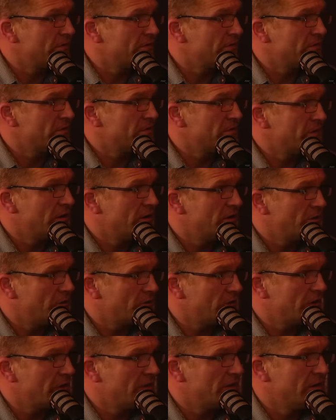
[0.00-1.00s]
of,
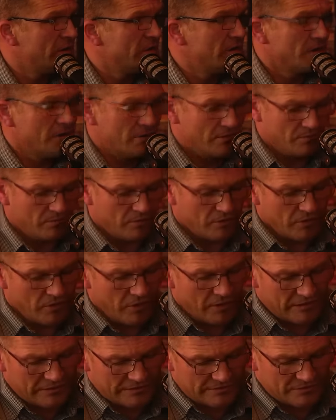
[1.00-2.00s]
okay? But
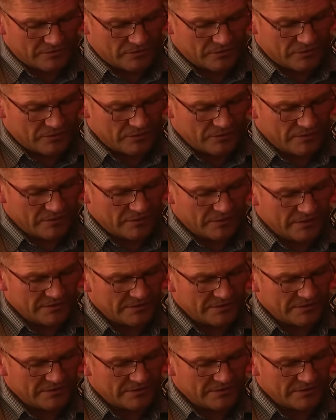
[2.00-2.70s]
also,